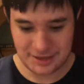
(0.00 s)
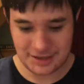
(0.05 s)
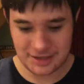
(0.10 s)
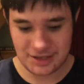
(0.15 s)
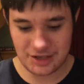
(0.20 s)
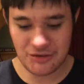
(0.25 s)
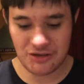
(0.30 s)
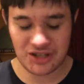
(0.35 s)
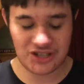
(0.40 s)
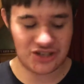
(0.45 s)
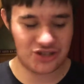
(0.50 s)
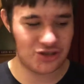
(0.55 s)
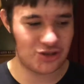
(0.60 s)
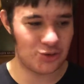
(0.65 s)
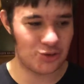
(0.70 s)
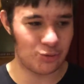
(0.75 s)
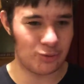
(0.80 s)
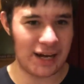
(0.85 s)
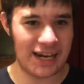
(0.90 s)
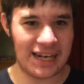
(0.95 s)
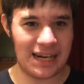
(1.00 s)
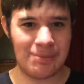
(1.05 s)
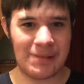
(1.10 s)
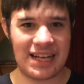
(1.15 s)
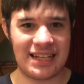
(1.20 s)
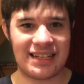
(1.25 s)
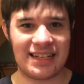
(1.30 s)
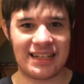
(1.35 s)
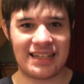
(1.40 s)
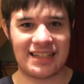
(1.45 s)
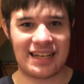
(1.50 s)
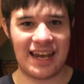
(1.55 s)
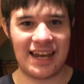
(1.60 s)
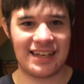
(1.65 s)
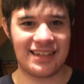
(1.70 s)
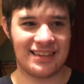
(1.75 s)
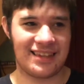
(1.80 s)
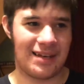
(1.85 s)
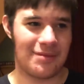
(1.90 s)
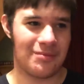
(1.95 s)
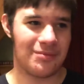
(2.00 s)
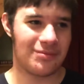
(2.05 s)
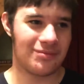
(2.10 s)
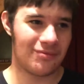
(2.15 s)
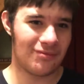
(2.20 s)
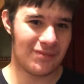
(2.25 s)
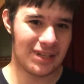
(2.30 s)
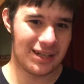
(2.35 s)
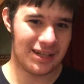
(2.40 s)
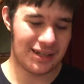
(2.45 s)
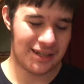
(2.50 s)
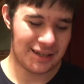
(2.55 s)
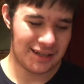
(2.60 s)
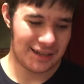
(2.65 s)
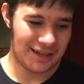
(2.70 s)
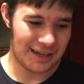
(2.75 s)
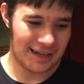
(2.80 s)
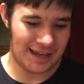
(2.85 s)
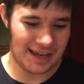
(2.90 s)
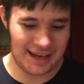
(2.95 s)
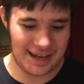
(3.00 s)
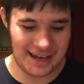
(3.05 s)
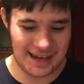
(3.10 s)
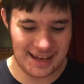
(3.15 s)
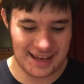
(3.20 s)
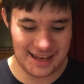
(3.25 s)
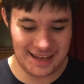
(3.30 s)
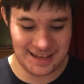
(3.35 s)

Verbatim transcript: You just straight up get to take them. And,